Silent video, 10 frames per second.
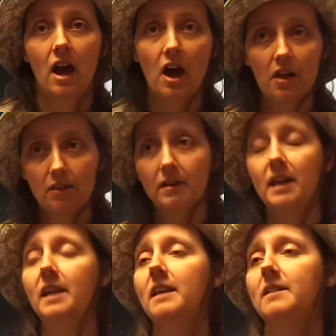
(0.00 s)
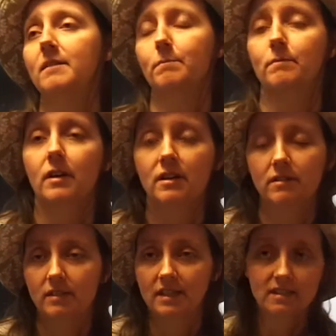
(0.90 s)
other ideas that aren't
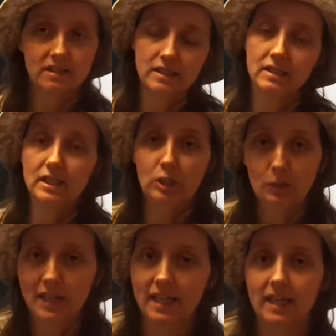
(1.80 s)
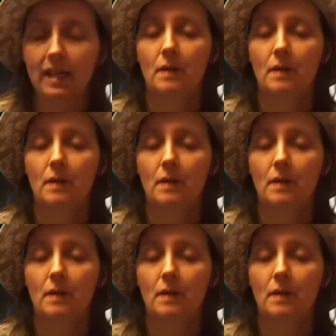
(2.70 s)
necessarily doing,